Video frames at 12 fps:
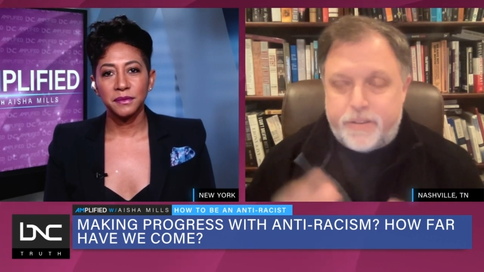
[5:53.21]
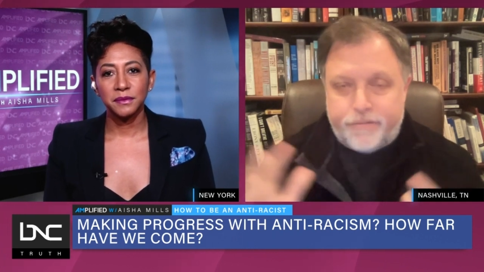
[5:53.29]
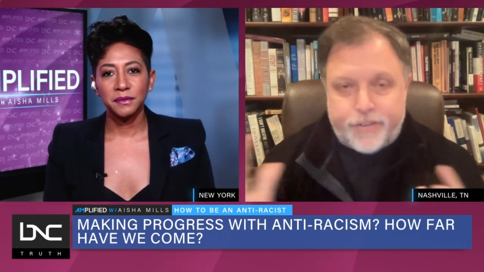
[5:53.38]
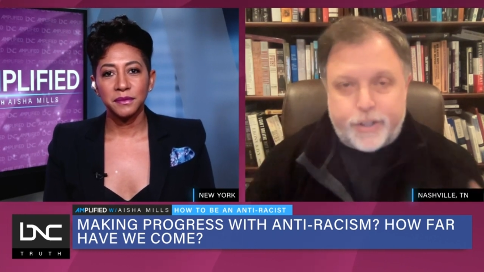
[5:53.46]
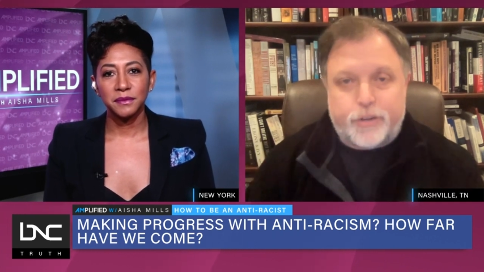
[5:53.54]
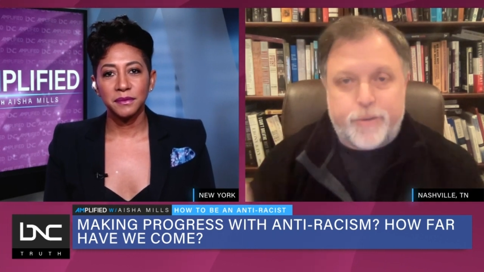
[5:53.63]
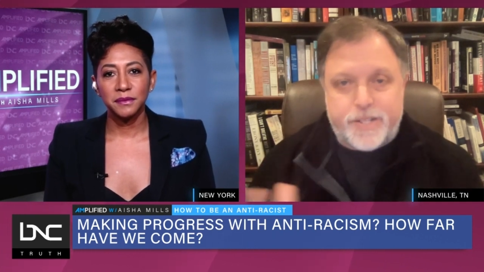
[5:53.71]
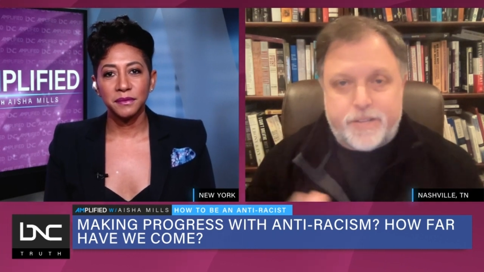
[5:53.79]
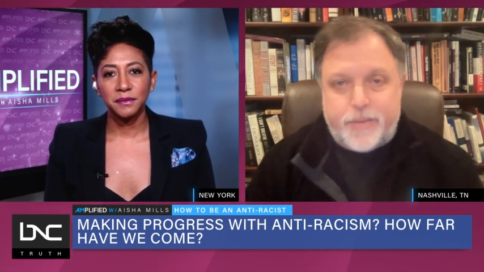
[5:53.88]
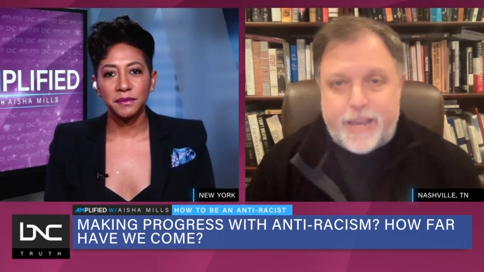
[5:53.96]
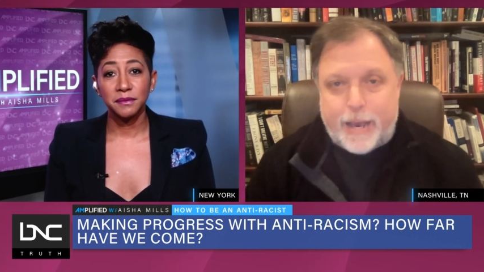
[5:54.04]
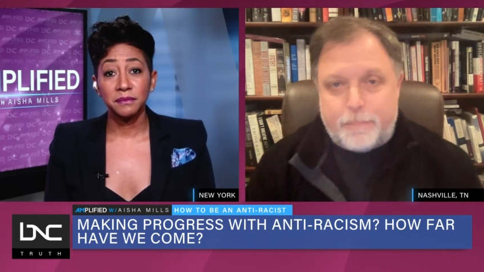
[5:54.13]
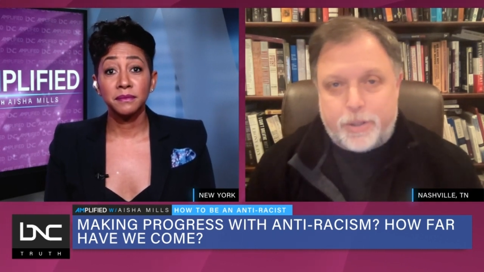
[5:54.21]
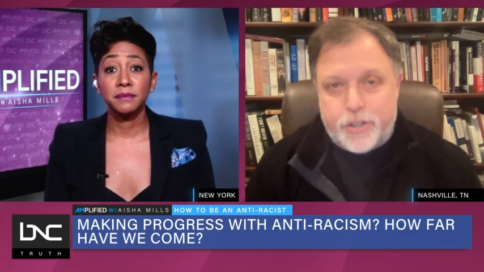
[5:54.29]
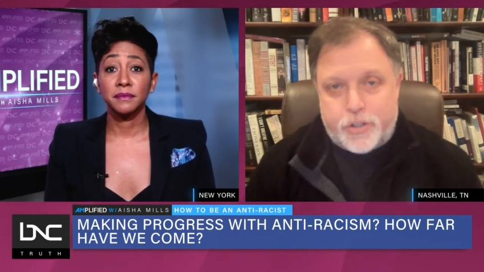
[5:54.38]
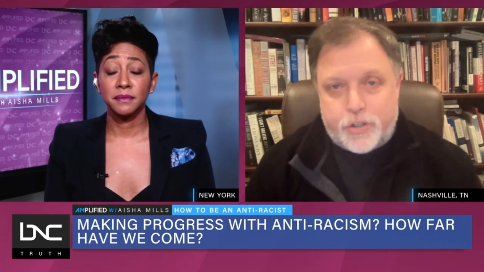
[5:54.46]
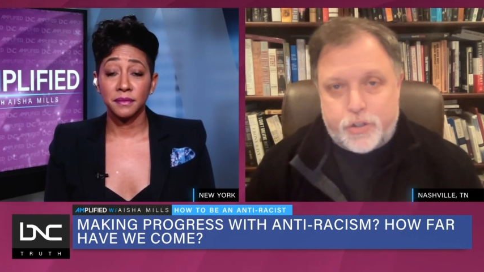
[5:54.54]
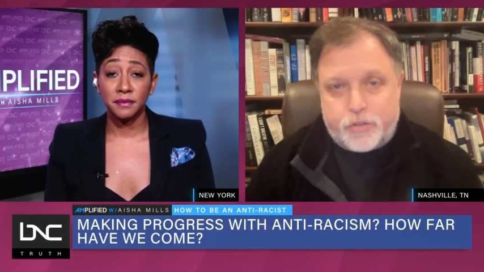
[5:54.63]
Speaker 1: the victories of the
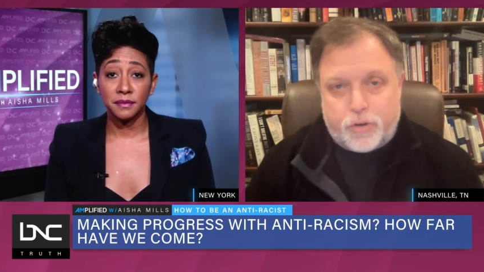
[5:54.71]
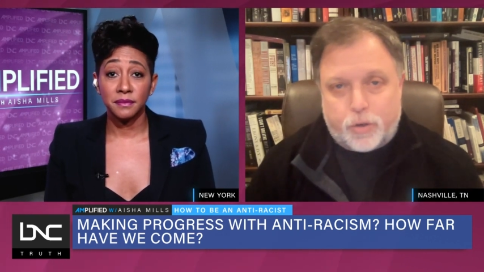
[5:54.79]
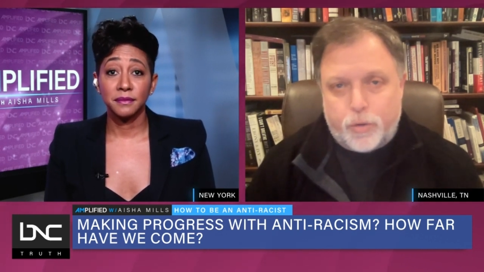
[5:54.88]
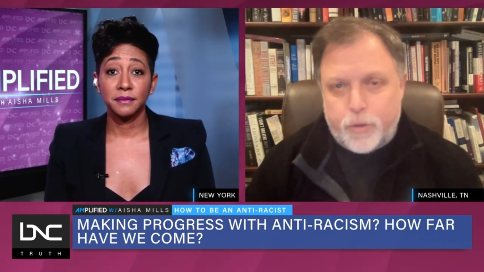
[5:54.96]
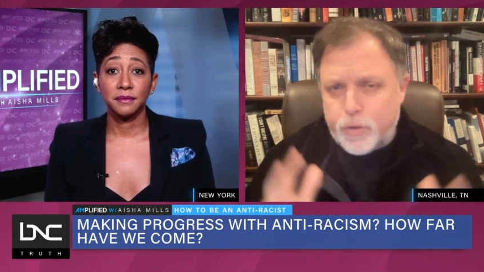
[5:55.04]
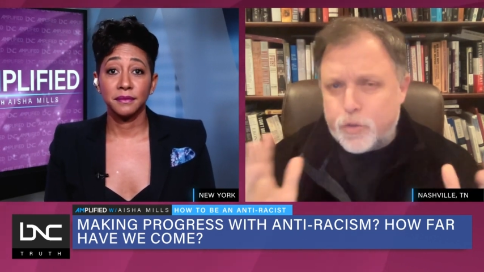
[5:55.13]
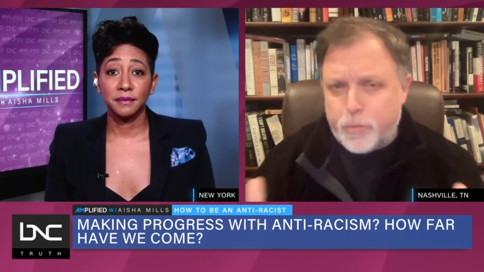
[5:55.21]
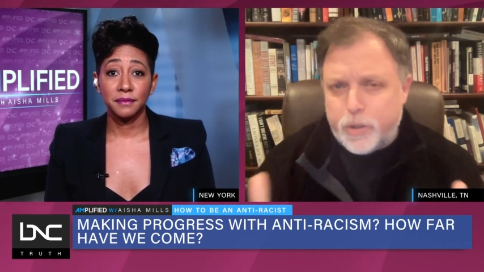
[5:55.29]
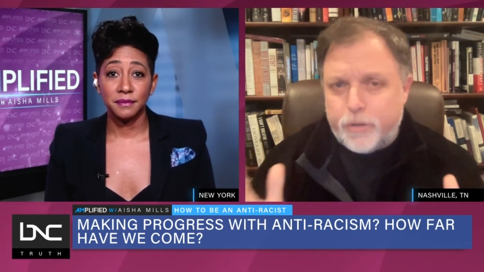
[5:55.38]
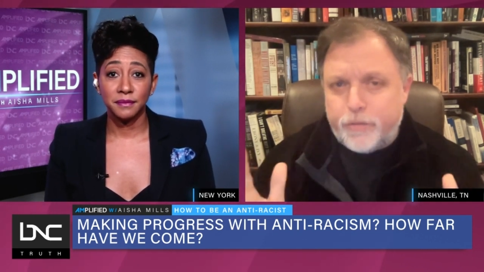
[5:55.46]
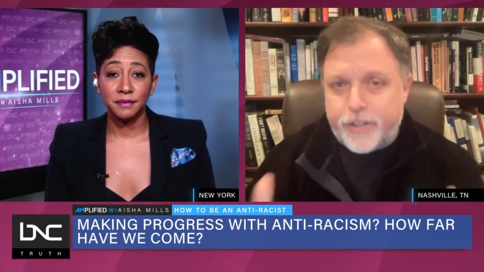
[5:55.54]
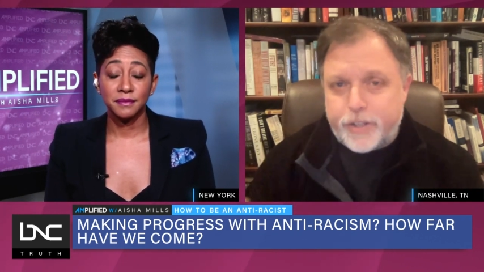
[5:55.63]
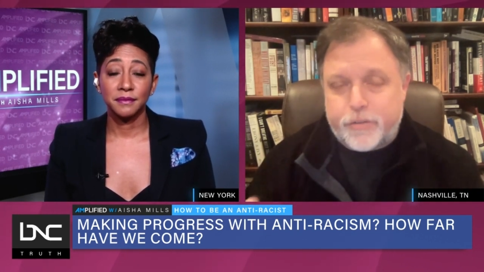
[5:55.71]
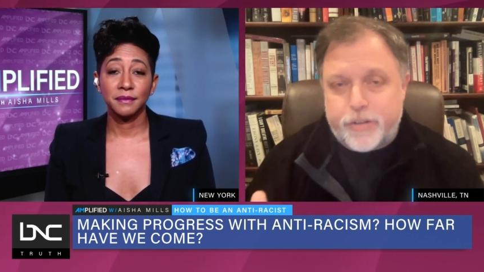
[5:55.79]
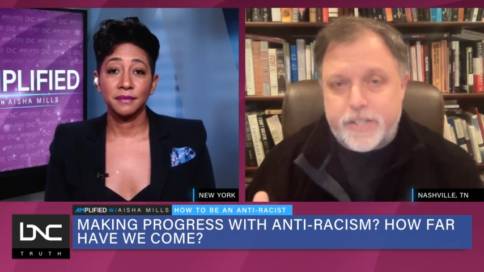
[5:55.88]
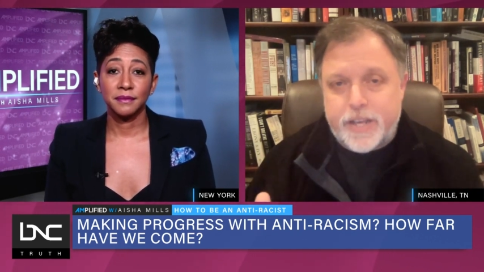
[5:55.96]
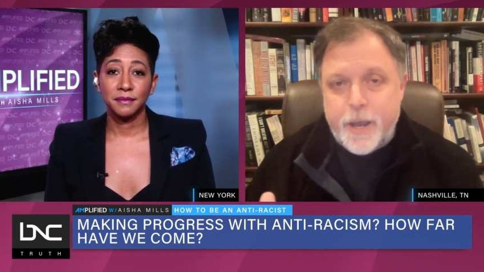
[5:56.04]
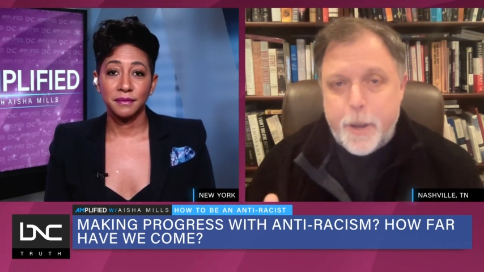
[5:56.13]
abolition struggle. Those are real victories.